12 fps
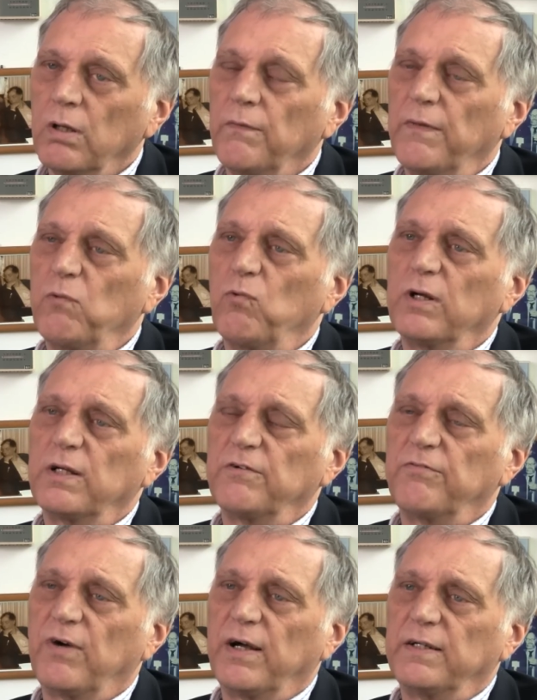then one can
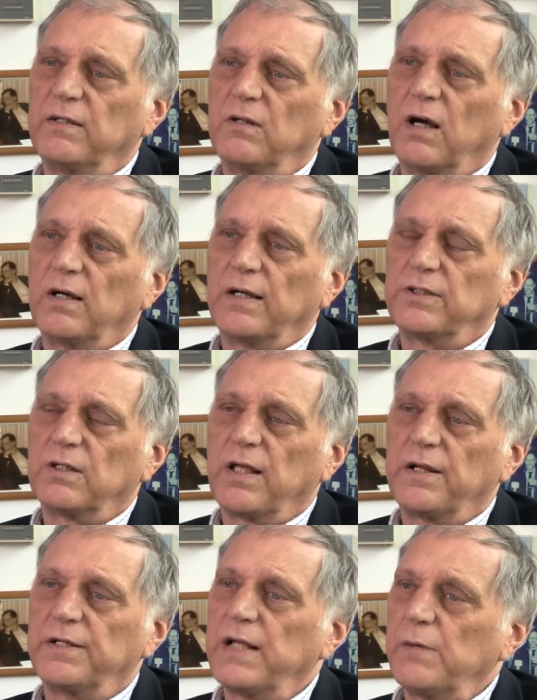find
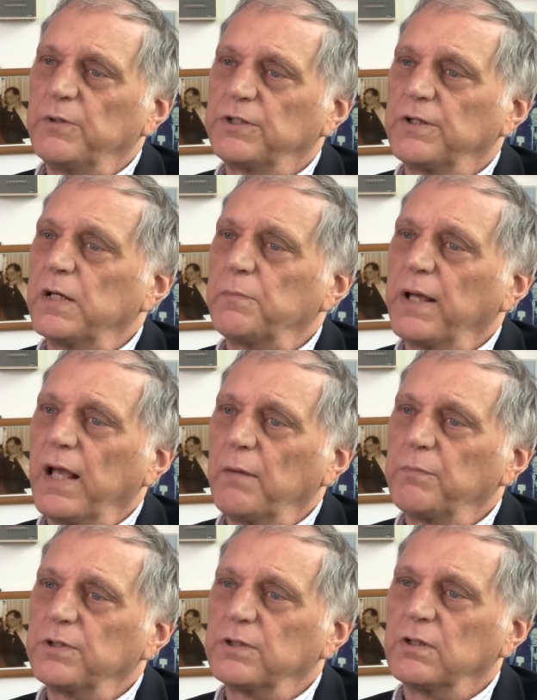isolated damage to the
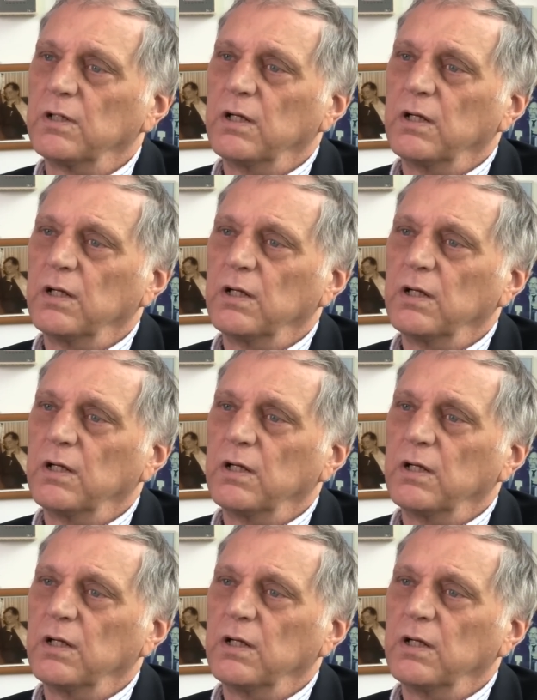hippocampus.